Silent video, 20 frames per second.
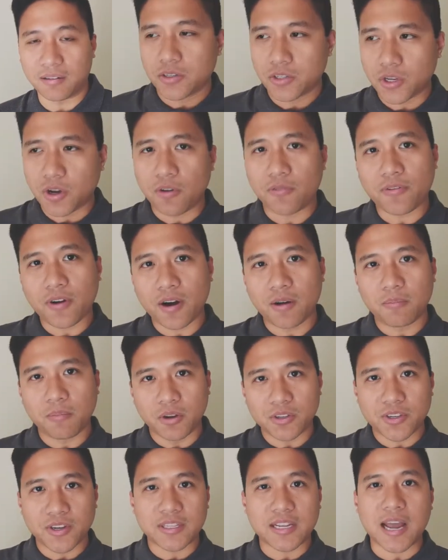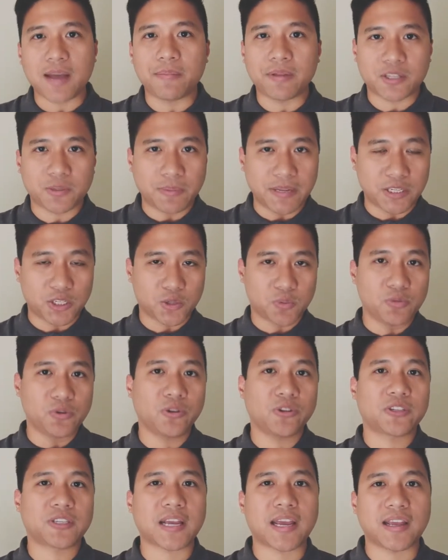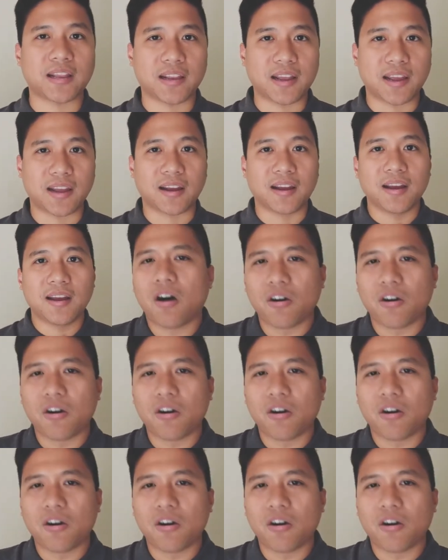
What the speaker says: So far, most of the time, it's been smooth sailing.